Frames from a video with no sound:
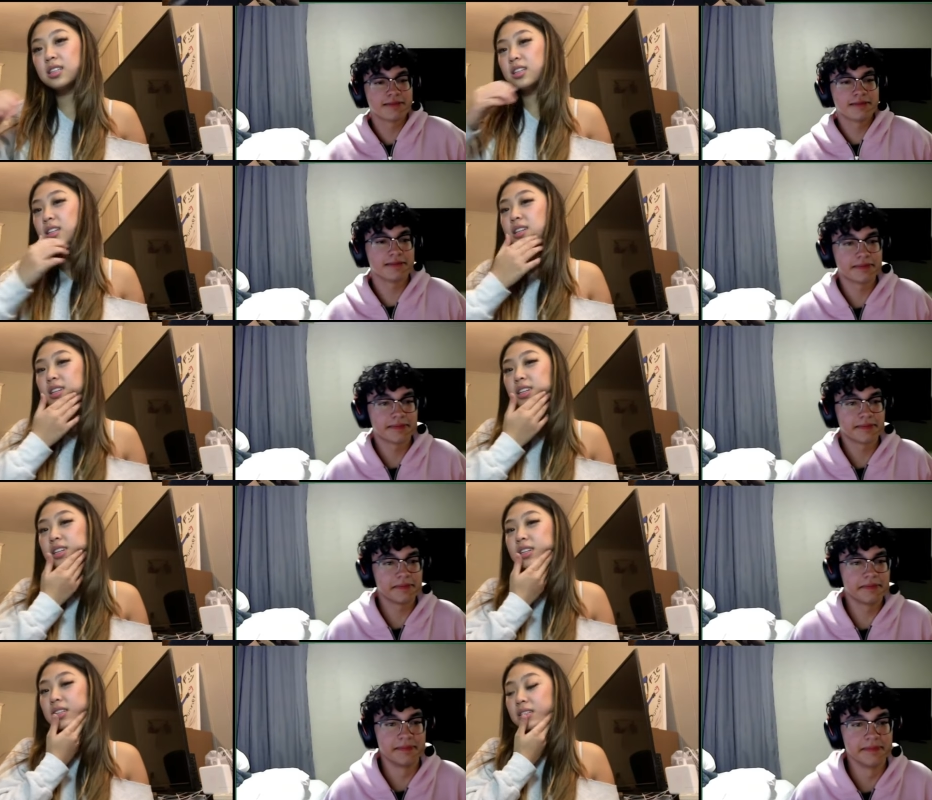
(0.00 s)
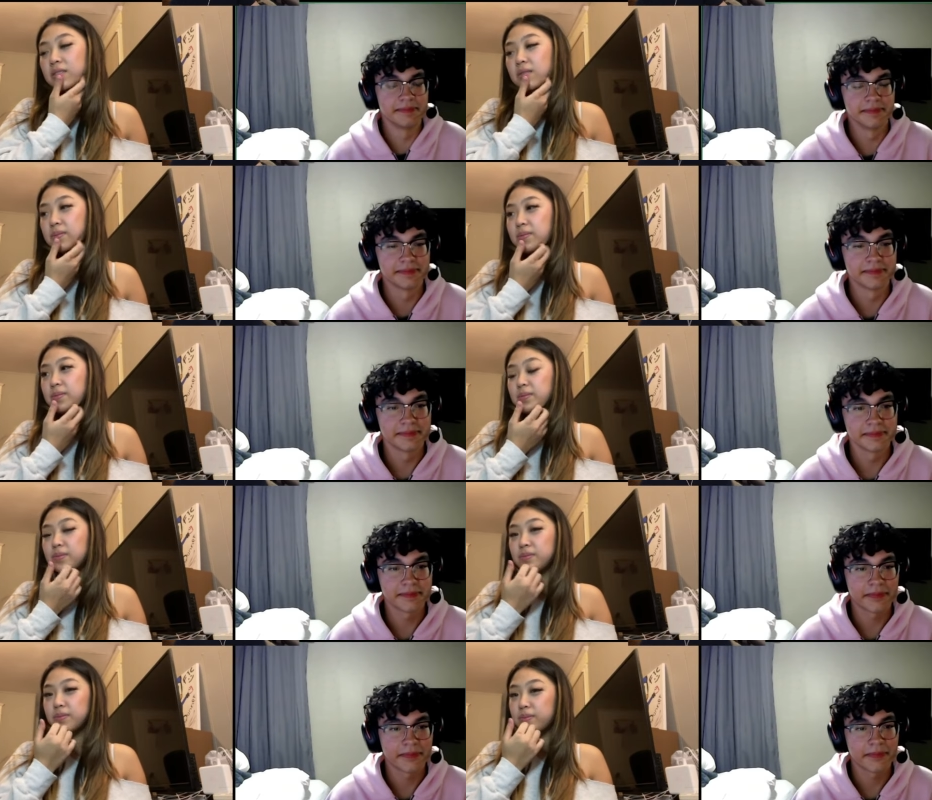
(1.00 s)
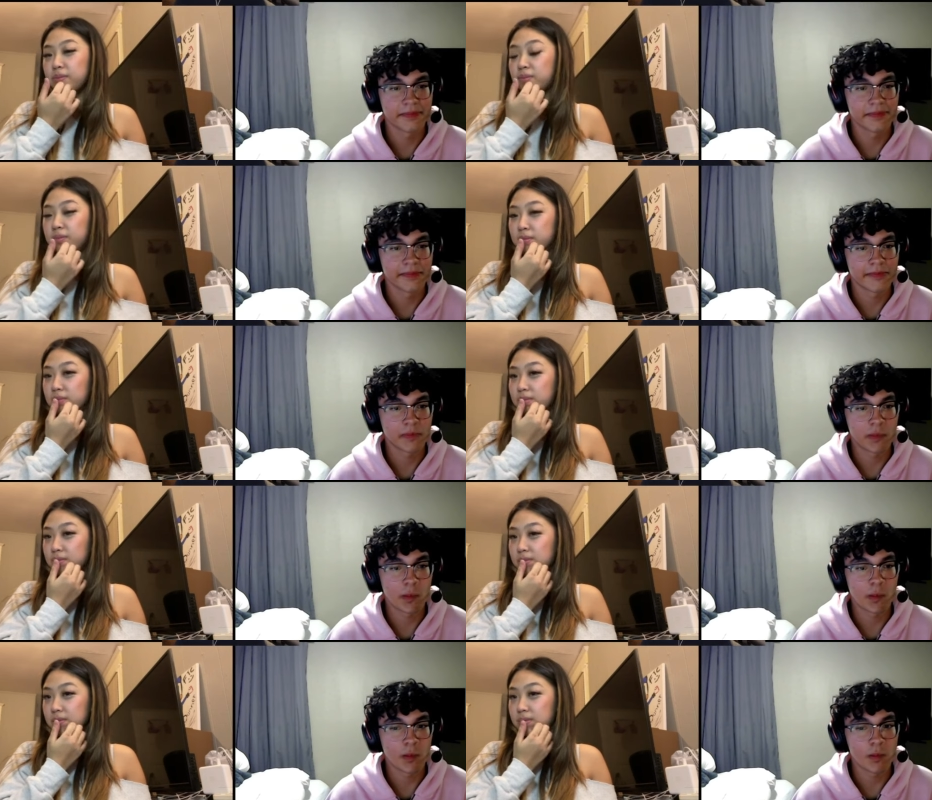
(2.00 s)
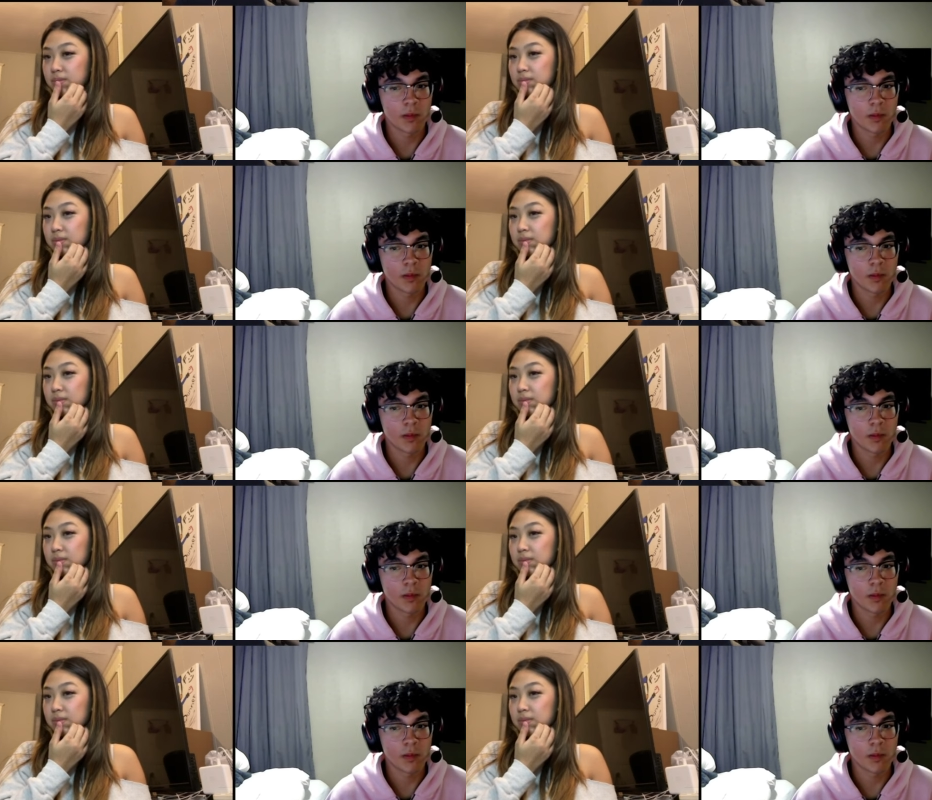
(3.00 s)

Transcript: No one is speaking in this clip.